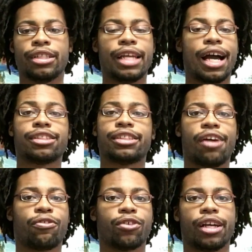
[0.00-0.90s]
now it's
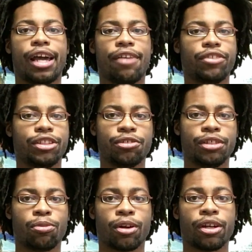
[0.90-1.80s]
time for the heavy
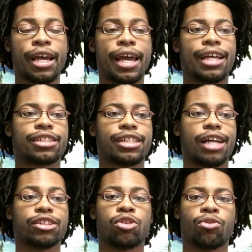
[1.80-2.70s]
duty work. It's
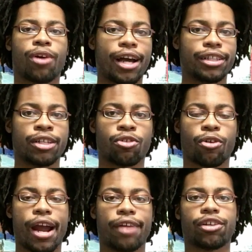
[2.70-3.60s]
time to grind and
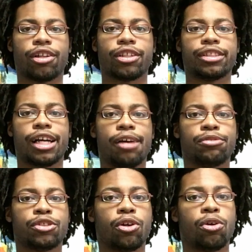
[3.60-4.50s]
craft all the
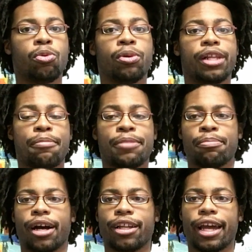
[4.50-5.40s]
time. So what I
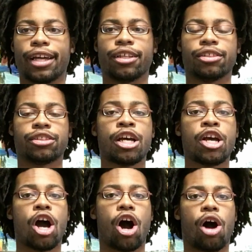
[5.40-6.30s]
mean by that is
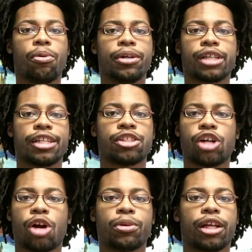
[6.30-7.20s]
always like
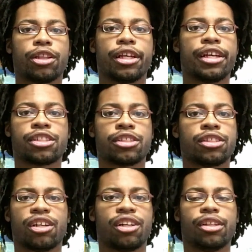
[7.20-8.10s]
start with a
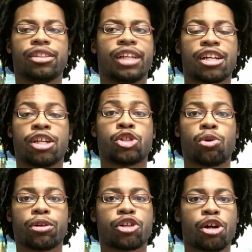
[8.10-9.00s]
list, like a
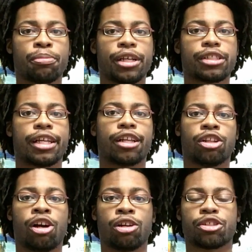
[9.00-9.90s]
short-term list and a
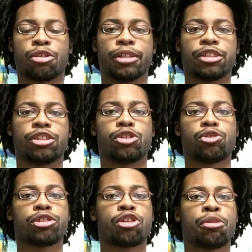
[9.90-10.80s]
long-term list. The
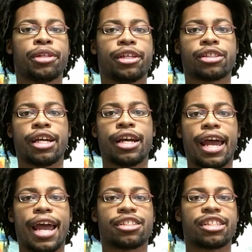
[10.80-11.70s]
short-term list
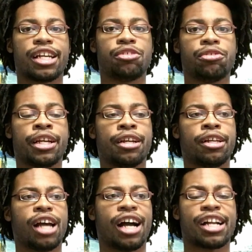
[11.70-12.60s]
is things you
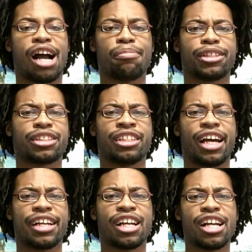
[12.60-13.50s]
can accomplish in
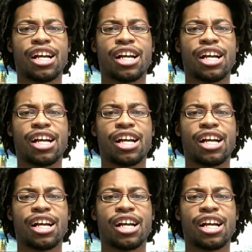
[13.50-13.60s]
like